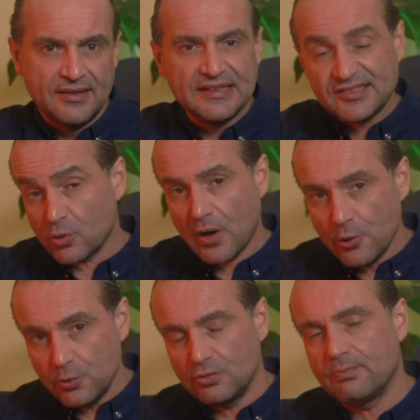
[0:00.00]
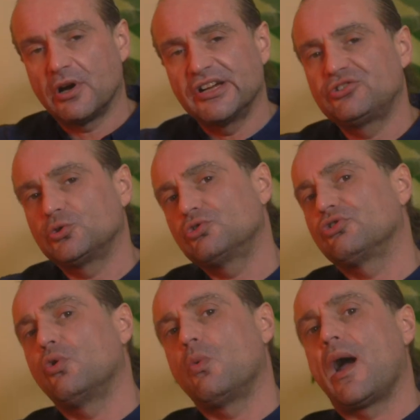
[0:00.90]
This quote by George
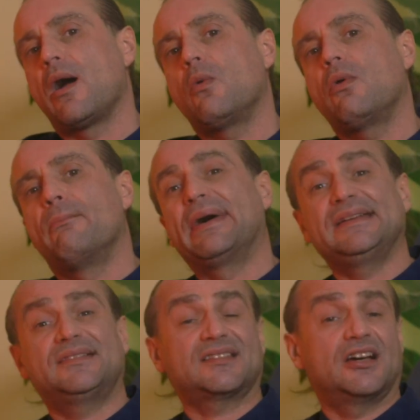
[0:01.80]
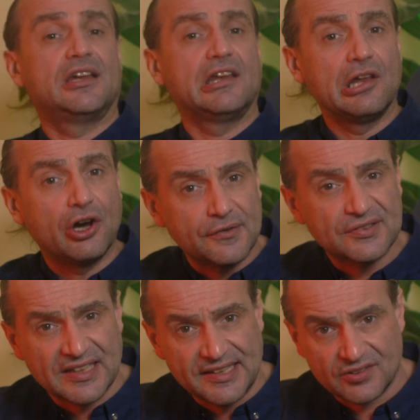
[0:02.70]
Orwell makes a lot of
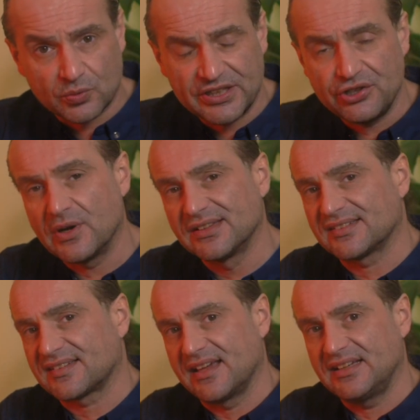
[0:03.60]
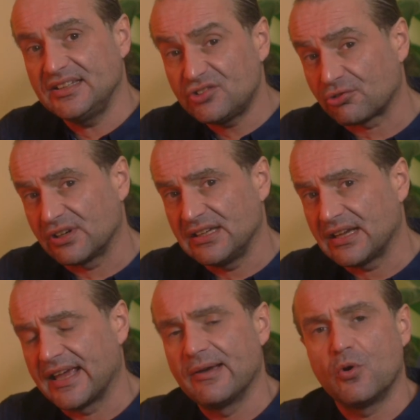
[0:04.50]
sense when you understand history
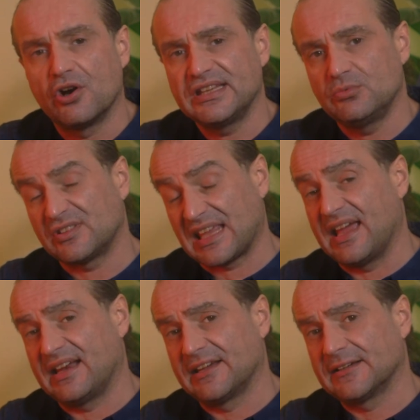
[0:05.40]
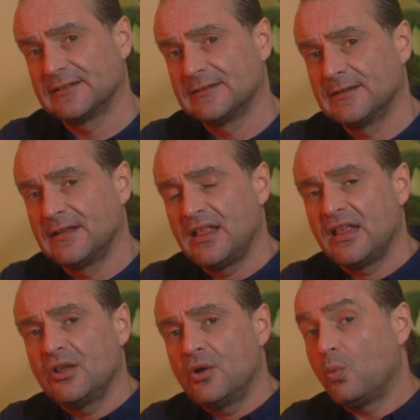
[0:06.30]
and what he was getting at.
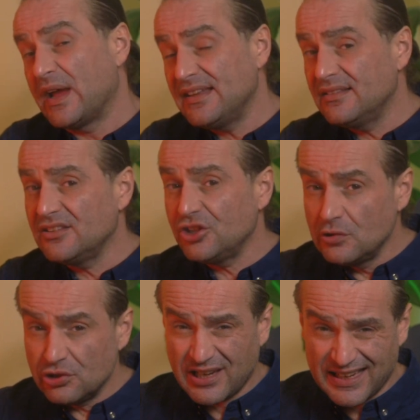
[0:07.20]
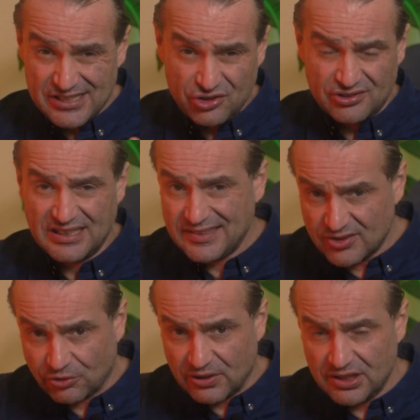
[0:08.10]
When you look at ancient
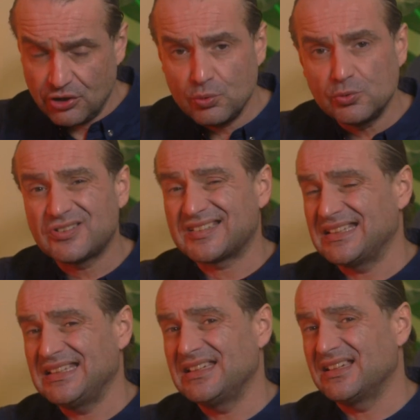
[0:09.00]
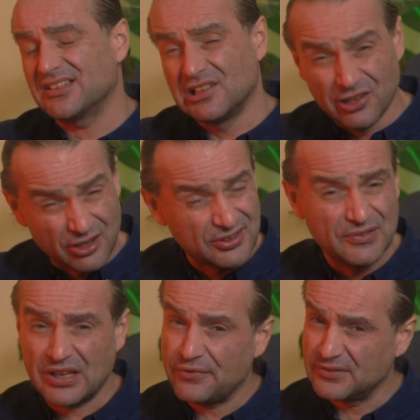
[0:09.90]
history, you will see lots
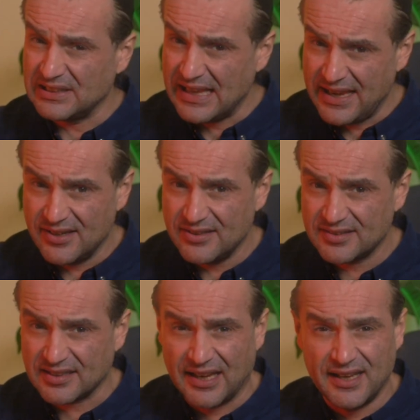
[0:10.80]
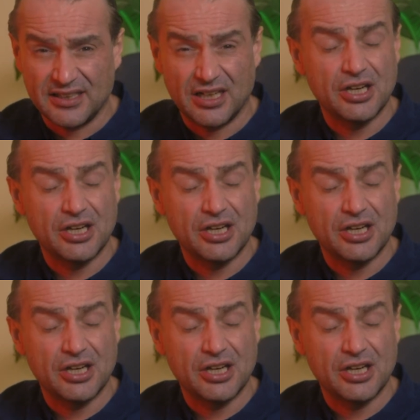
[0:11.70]
of different layers and a